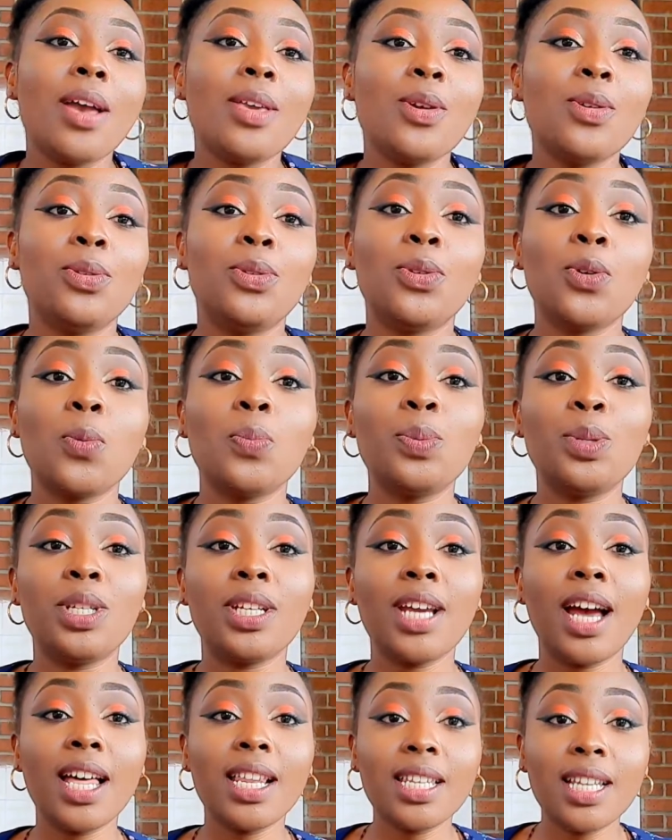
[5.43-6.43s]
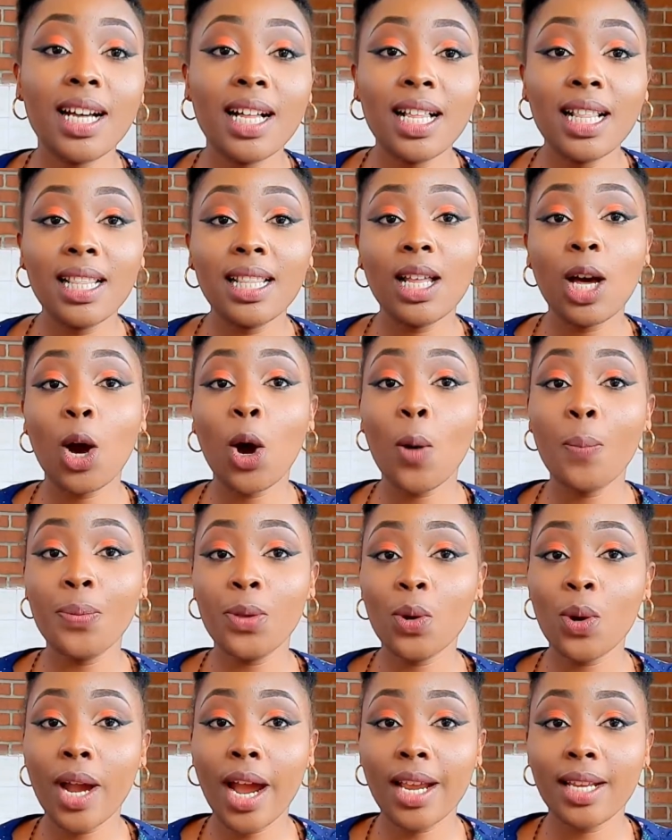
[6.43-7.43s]
YouTube channel. Hope
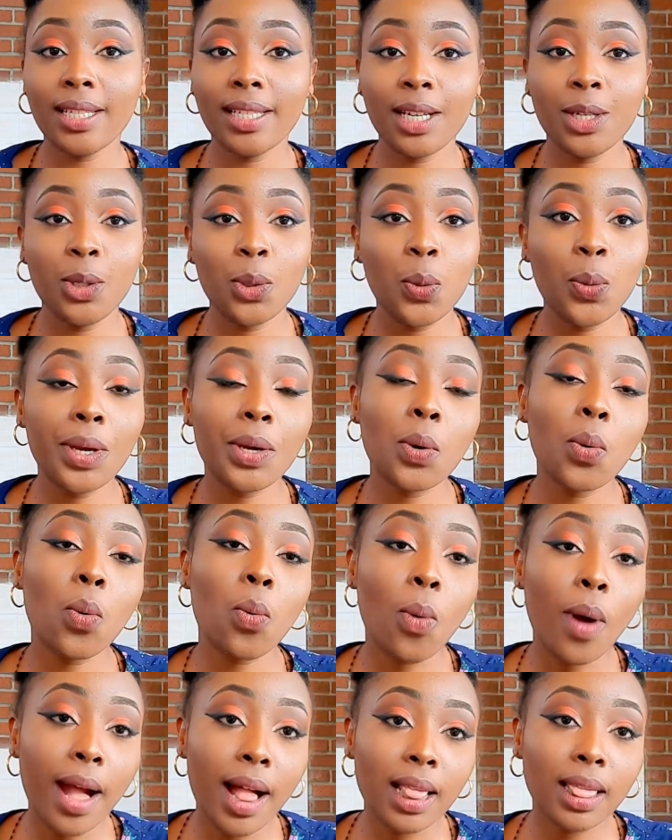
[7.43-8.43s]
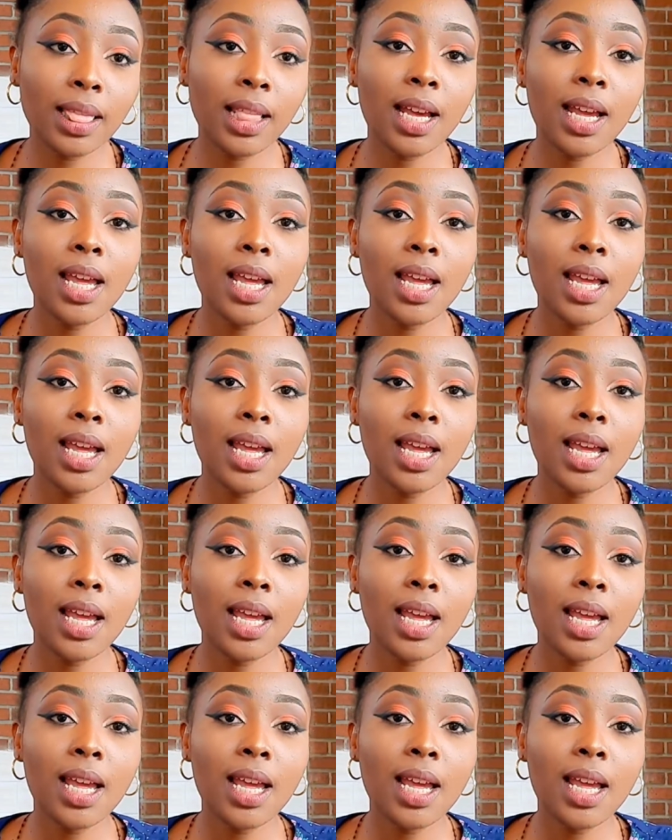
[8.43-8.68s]
you guys are doing well.